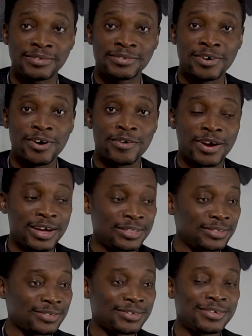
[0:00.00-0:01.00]
All right.
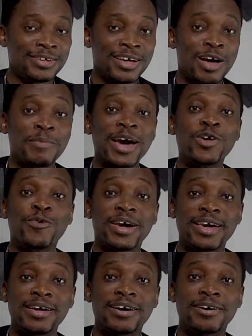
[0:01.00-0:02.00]
And by the
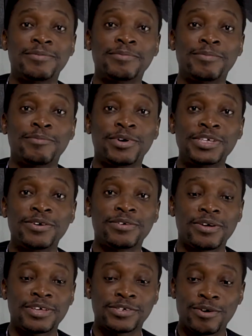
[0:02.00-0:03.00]
way, body odor
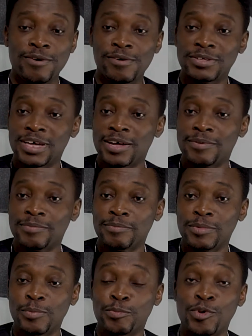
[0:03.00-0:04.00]
is called
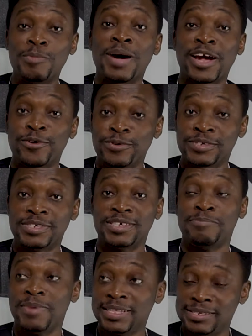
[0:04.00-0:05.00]
BROMHIDROSIS
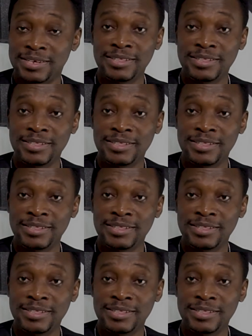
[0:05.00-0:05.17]
in medicine.